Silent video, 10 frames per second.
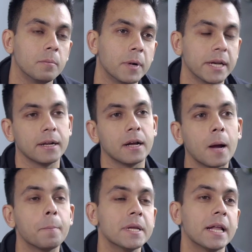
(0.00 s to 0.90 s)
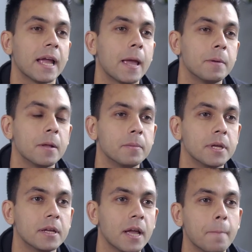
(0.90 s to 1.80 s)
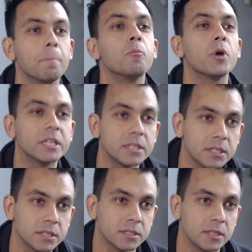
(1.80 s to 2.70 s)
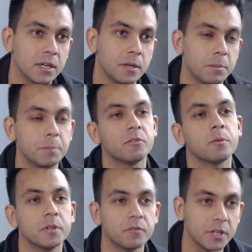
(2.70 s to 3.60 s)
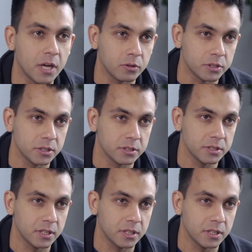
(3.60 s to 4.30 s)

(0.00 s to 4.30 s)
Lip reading: But a company like Airbnb embraces people from different cultures.